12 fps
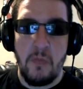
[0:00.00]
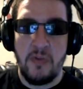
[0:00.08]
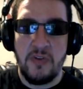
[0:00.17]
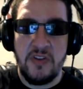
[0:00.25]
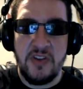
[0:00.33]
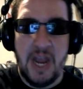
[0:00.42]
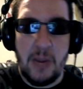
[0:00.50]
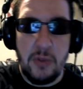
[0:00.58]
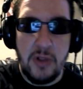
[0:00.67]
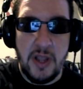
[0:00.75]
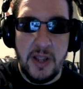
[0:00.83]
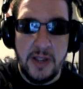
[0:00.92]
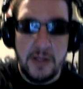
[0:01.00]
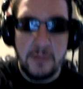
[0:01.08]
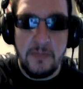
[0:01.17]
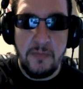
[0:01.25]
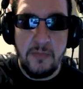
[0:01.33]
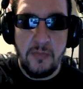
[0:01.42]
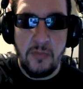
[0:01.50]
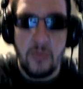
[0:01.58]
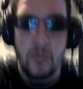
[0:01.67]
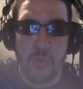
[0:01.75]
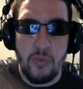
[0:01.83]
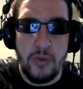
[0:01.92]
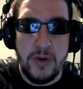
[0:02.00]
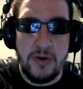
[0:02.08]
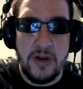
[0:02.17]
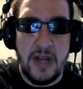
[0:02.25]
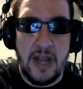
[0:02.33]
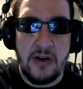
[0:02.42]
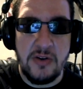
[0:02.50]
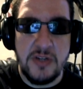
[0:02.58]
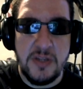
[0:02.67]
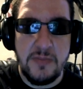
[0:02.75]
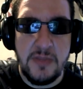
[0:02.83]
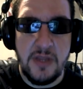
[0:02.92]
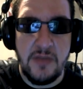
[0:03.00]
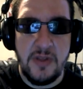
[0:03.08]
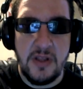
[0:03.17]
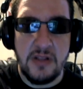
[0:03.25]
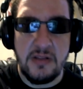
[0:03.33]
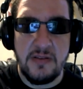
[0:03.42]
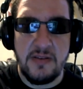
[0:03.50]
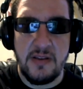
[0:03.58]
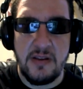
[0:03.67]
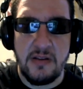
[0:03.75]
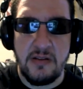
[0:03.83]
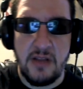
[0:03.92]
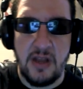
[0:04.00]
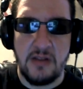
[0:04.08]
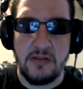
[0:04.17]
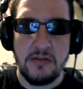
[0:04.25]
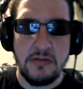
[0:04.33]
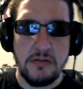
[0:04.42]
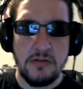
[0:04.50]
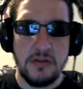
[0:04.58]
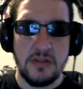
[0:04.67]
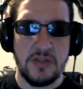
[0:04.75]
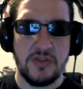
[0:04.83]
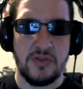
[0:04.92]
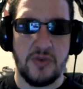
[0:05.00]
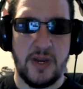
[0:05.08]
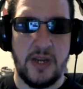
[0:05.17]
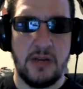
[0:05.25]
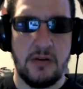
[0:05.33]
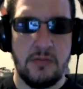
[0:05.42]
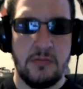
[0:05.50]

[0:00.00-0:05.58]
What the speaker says: Is this camera, like, weirded out or something? I feel like it's, like, not... Is it straight?